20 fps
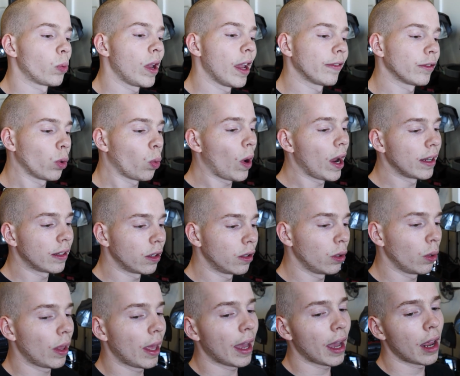so we have to wait to
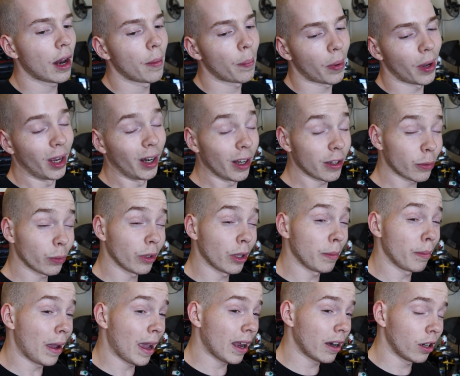do that, but it doesn't really
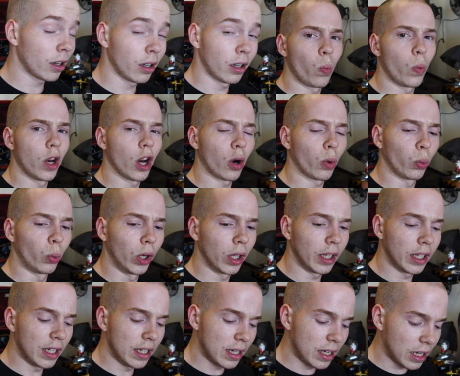matter. We don't
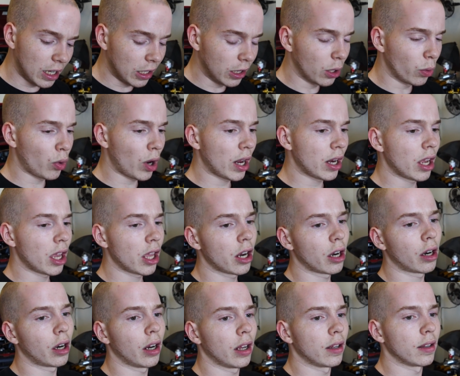really need the
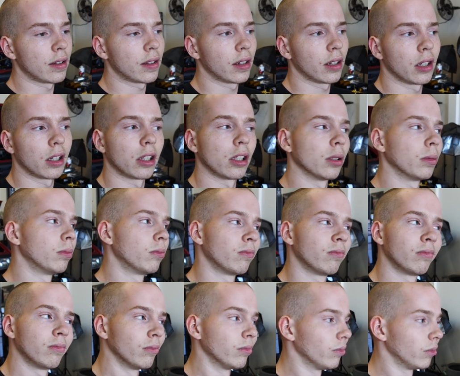radiator until
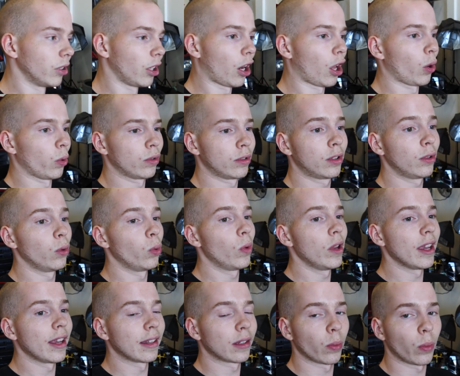you know, two
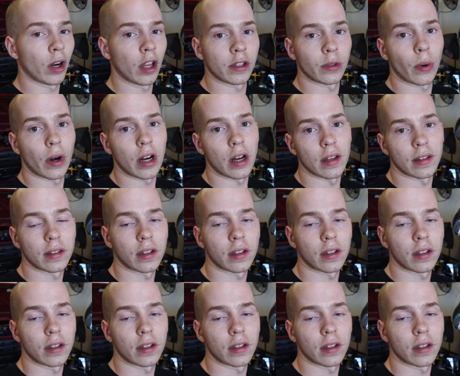weeks when it's ready to